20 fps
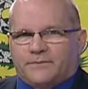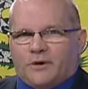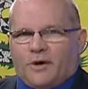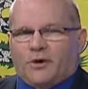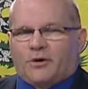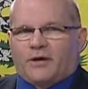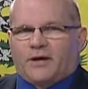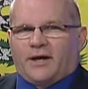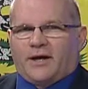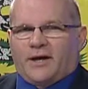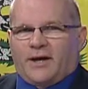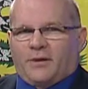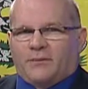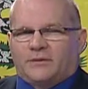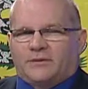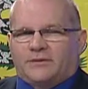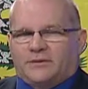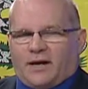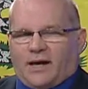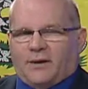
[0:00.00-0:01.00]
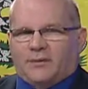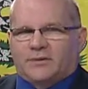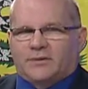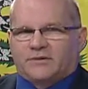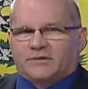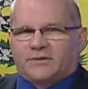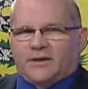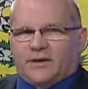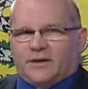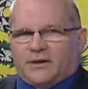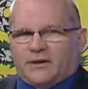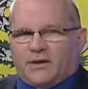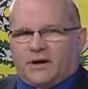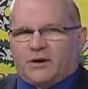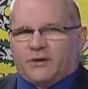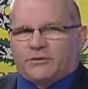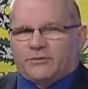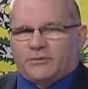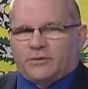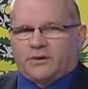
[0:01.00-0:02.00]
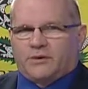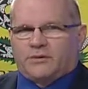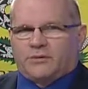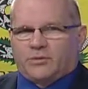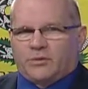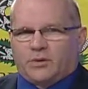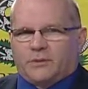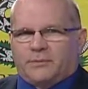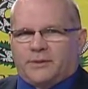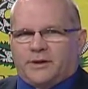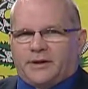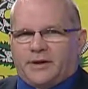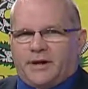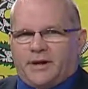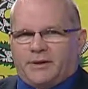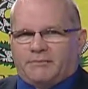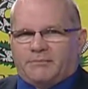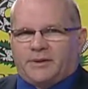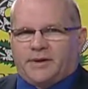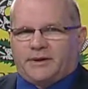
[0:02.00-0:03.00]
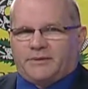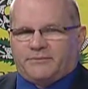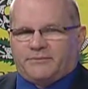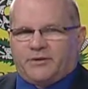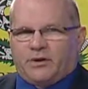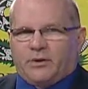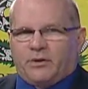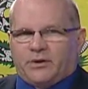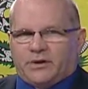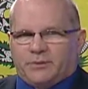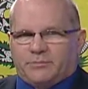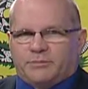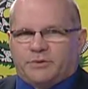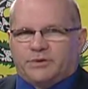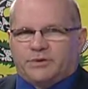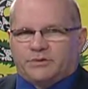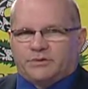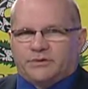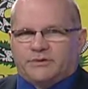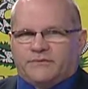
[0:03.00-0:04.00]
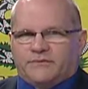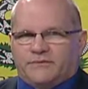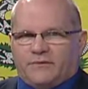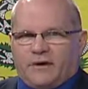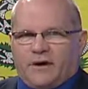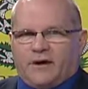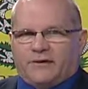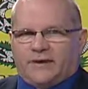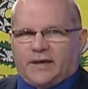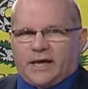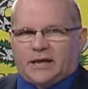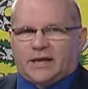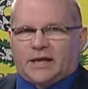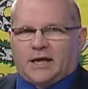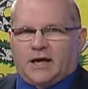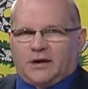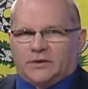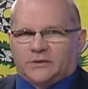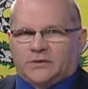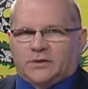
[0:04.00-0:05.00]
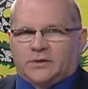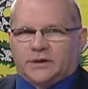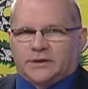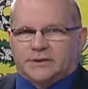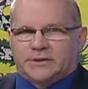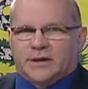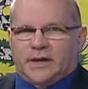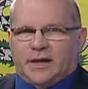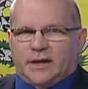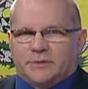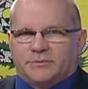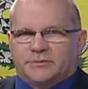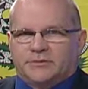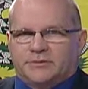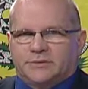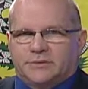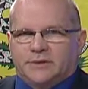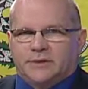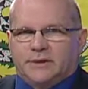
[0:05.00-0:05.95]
Okay, I would say that all three of the women have been very abusive on that council at times.